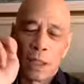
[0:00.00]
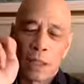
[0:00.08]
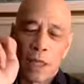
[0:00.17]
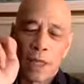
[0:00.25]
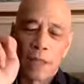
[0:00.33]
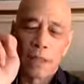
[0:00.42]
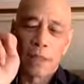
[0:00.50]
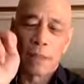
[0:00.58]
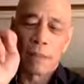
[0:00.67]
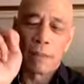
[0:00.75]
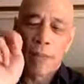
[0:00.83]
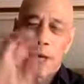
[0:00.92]
that
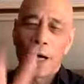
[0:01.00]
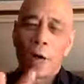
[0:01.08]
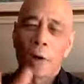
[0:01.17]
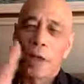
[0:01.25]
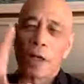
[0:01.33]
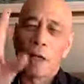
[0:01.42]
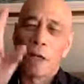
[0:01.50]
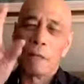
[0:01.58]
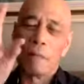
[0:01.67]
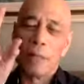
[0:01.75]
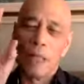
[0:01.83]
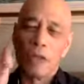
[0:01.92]
power
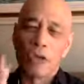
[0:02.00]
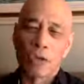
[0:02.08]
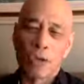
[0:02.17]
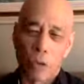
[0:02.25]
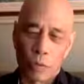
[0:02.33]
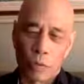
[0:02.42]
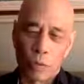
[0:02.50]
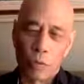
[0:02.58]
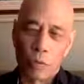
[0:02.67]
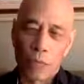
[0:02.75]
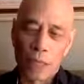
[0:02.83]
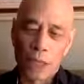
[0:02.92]
means truth.
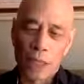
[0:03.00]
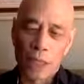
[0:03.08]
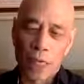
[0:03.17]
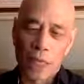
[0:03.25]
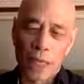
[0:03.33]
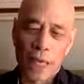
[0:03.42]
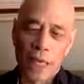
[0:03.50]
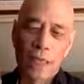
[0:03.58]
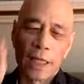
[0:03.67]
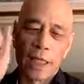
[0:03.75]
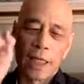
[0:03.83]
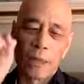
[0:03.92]
We just said that.
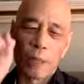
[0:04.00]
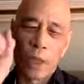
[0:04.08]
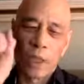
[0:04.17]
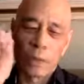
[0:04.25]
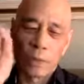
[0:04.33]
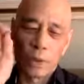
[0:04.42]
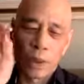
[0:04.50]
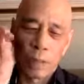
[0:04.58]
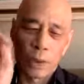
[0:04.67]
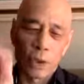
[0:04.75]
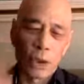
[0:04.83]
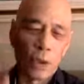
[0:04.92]
Principle
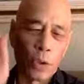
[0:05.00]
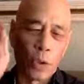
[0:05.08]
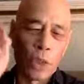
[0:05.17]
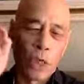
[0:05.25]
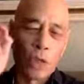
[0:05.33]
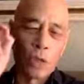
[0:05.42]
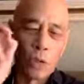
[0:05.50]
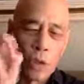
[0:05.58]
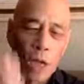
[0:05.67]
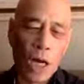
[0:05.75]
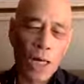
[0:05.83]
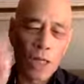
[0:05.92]
number two, do
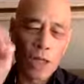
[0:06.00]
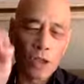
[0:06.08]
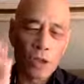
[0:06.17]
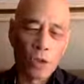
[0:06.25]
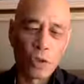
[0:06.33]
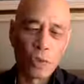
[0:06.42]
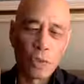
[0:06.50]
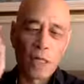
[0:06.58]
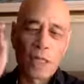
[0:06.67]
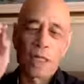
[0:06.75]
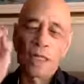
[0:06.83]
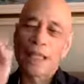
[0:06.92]
not assume
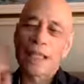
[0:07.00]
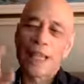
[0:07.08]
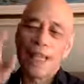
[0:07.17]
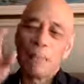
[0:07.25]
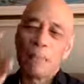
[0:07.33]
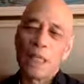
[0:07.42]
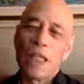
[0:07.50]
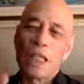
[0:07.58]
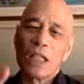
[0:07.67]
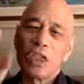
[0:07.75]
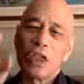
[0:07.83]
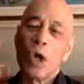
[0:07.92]
that light
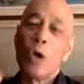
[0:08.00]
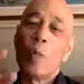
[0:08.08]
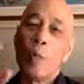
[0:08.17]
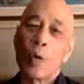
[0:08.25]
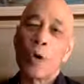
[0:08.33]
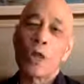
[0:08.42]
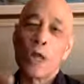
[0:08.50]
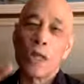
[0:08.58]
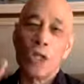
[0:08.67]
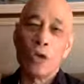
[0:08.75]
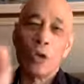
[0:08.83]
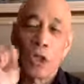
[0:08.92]
beings know more than
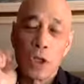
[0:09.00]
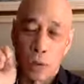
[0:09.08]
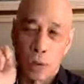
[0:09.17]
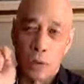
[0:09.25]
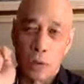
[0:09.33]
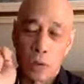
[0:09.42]
you do.